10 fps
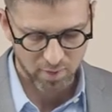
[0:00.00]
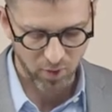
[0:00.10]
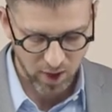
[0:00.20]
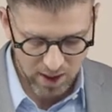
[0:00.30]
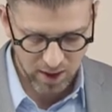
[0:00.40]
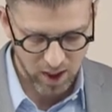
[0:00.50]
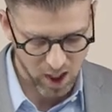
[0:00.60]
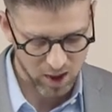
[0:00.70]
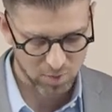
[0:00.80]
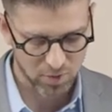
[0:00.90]
For in the
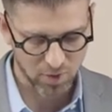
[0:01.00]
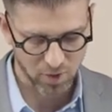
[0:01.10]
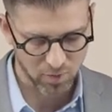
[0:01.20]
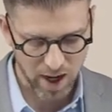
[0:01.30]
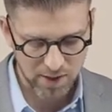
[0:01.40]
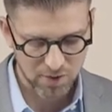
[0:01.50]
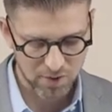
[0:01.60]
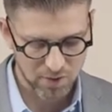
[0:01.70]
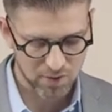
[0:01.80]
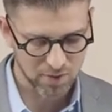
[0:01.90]
gospel, the
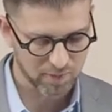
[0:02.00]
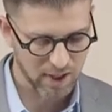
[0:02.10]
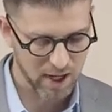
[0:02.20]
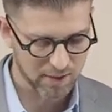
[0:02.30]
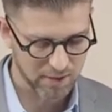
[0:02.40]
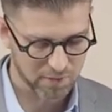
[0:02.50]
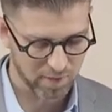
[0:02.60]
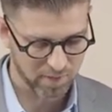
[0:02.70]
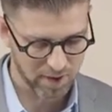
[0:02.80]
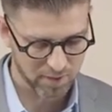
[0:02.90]
righteousness of God is
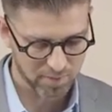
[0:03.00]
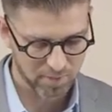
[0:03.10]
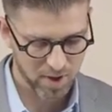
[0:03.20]
revealed,